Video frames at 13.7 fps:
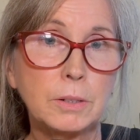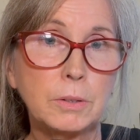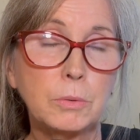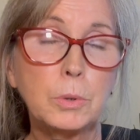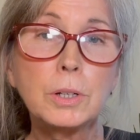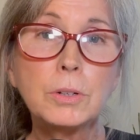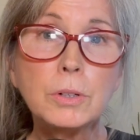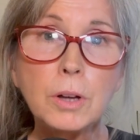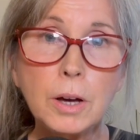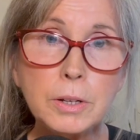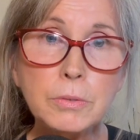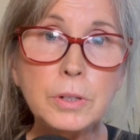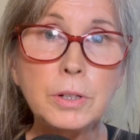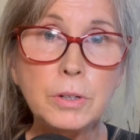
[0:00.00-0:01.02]
We do not
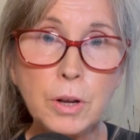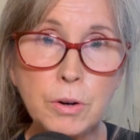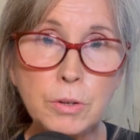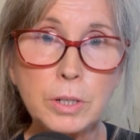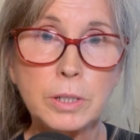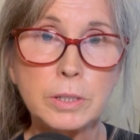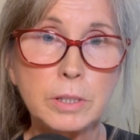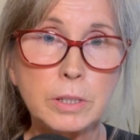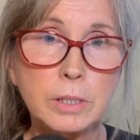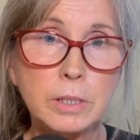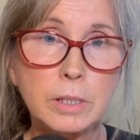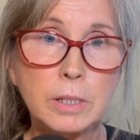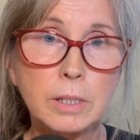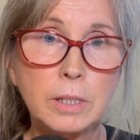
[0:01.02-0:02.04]
even notice
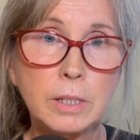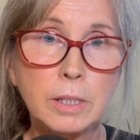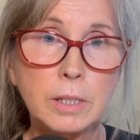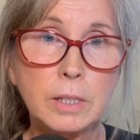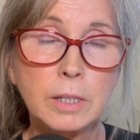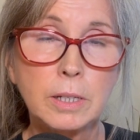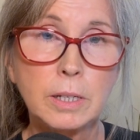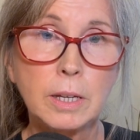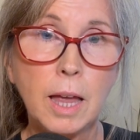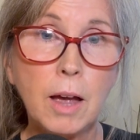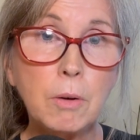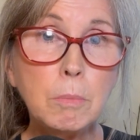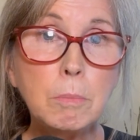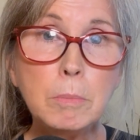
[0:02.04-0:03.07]

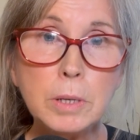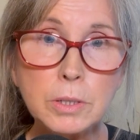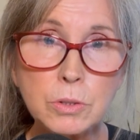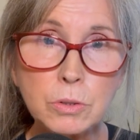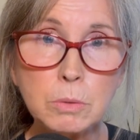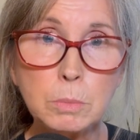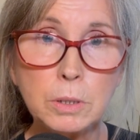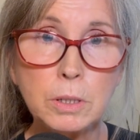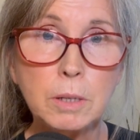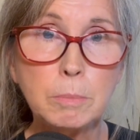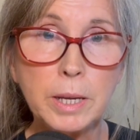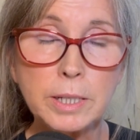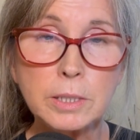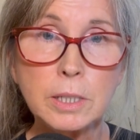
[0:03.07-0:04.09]
how miserable it
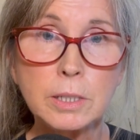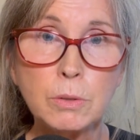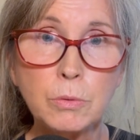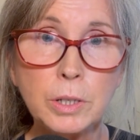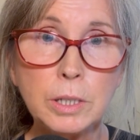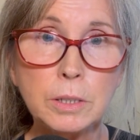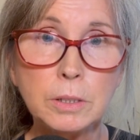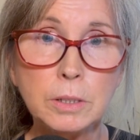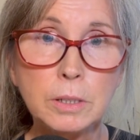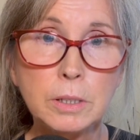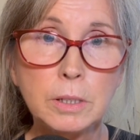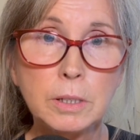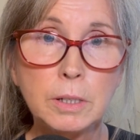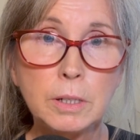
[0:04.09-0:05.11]
makes us feel.
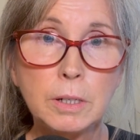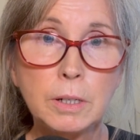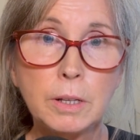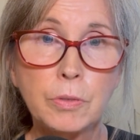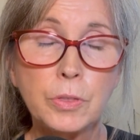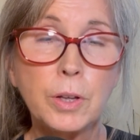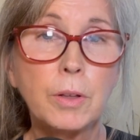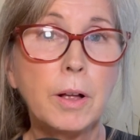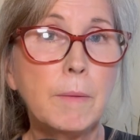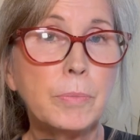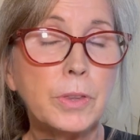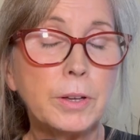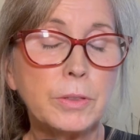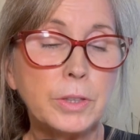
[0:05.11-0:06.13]

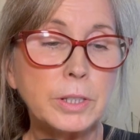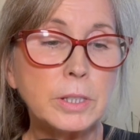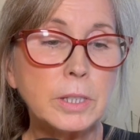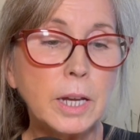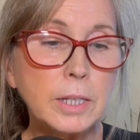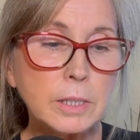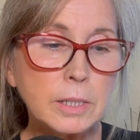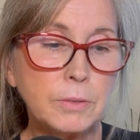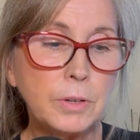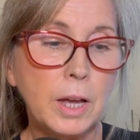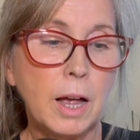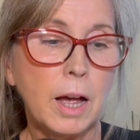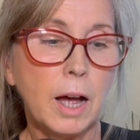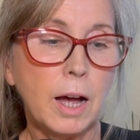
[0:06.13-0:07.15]
The sense of
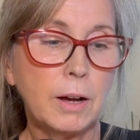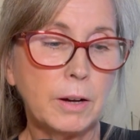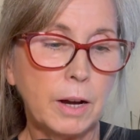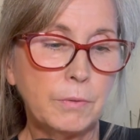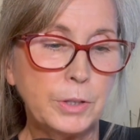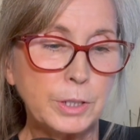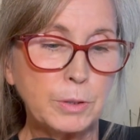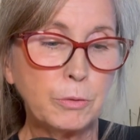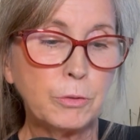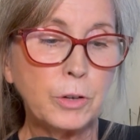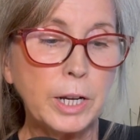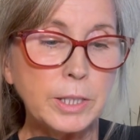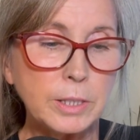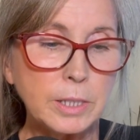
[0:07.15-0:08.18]
this
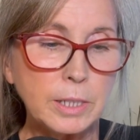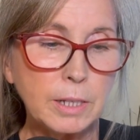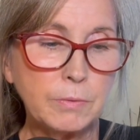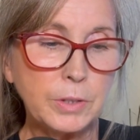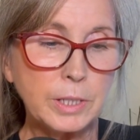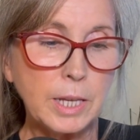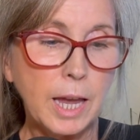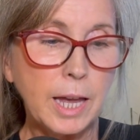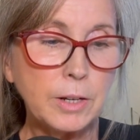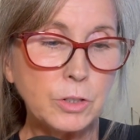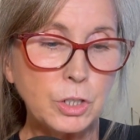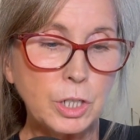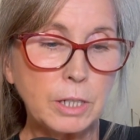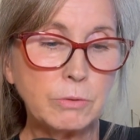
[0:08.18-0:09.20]
frenzy, of this
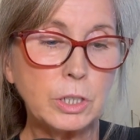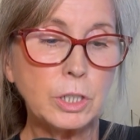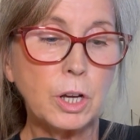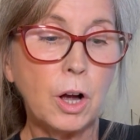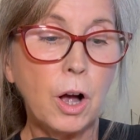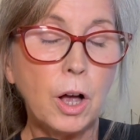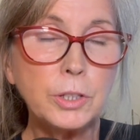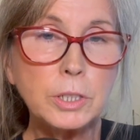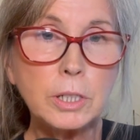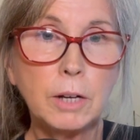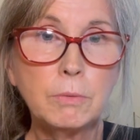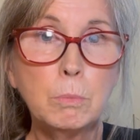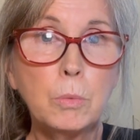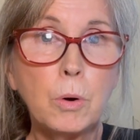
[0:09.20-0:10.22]
energy, of just constant,
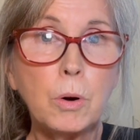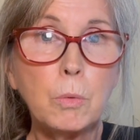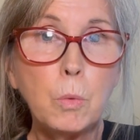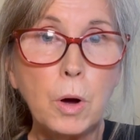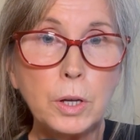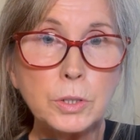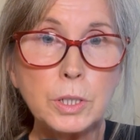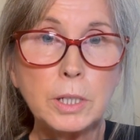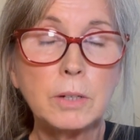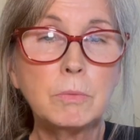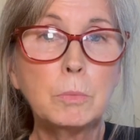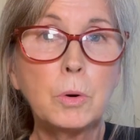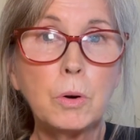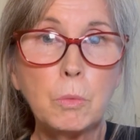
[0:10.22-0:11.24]
of more
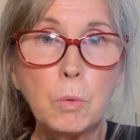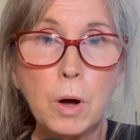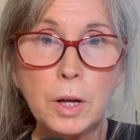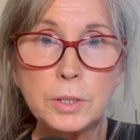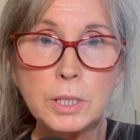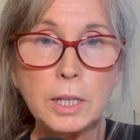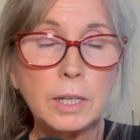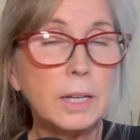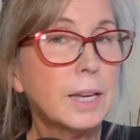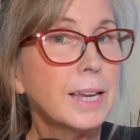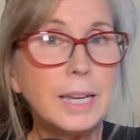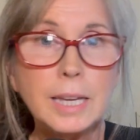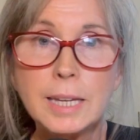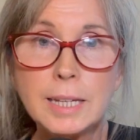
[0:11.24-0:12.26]
wanting,
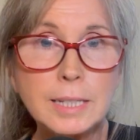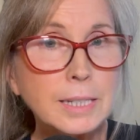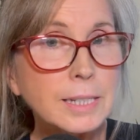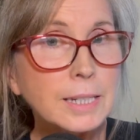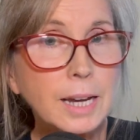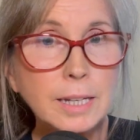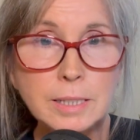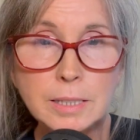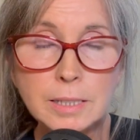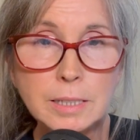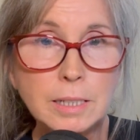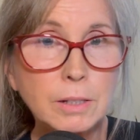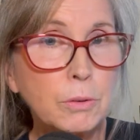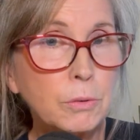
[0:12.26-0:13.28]
it doesn't
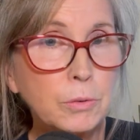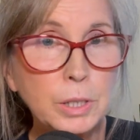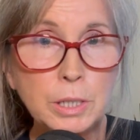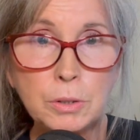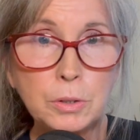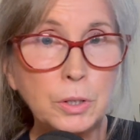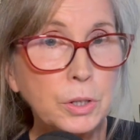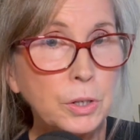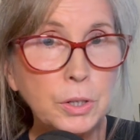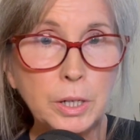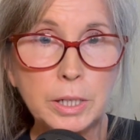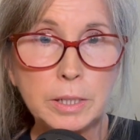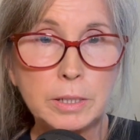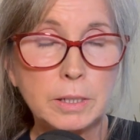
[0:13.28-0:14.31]
feel
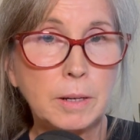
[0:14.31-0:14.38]
good.